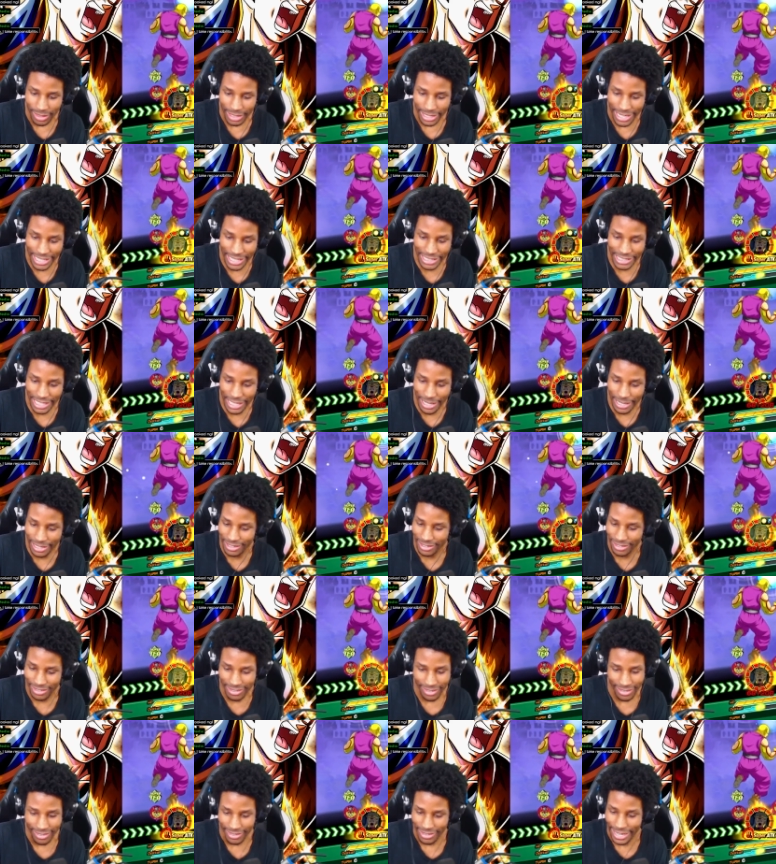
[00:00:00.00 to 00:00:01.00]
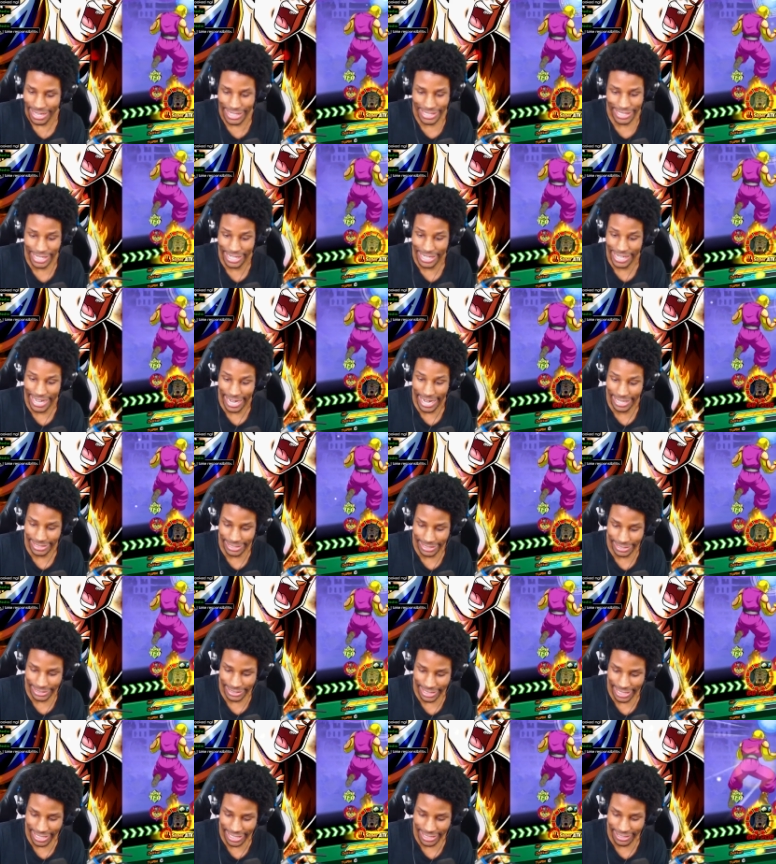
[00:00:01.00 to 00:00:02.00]
He said, he said he got this,
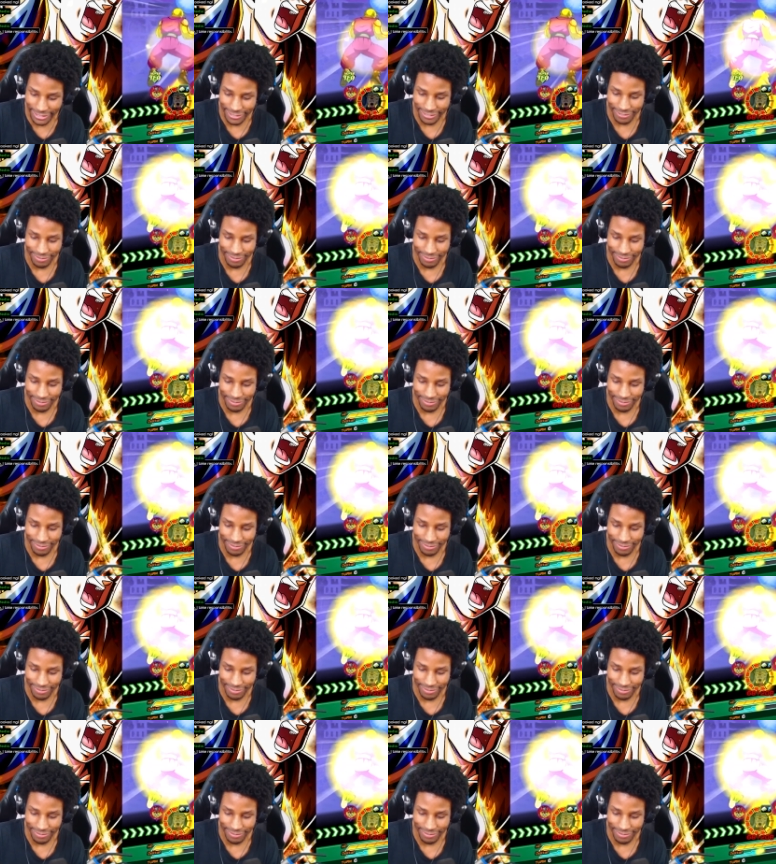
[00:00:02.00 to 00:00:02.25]
chad.